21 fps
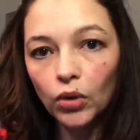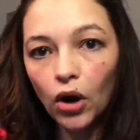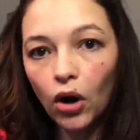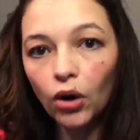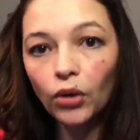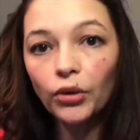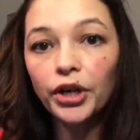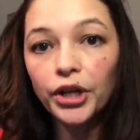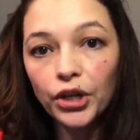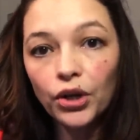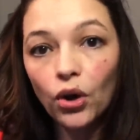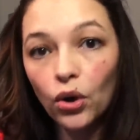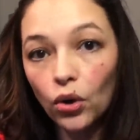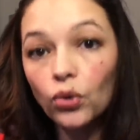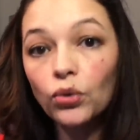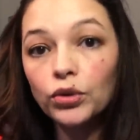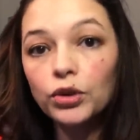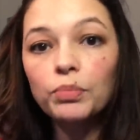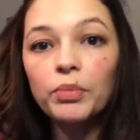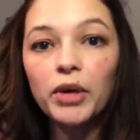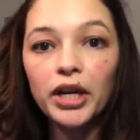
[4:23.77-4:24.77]
already
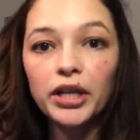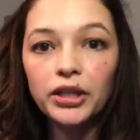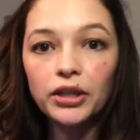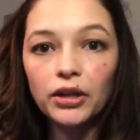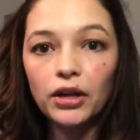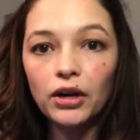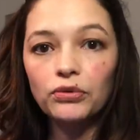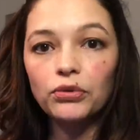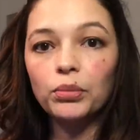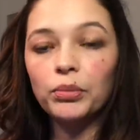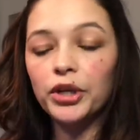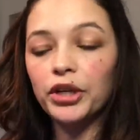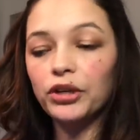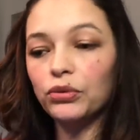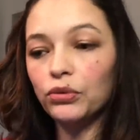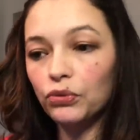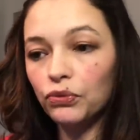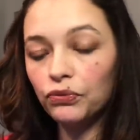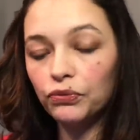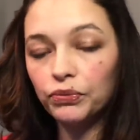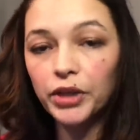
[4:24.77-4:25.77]
owned by the government
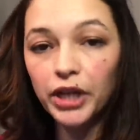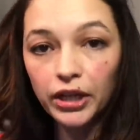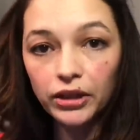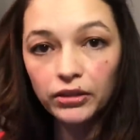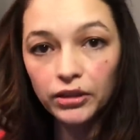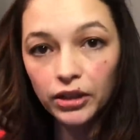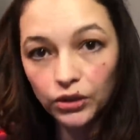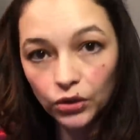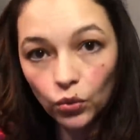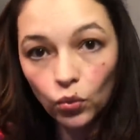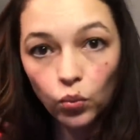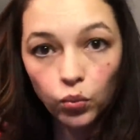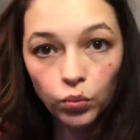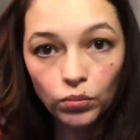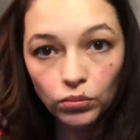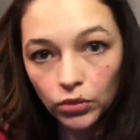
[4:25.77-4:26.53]
that the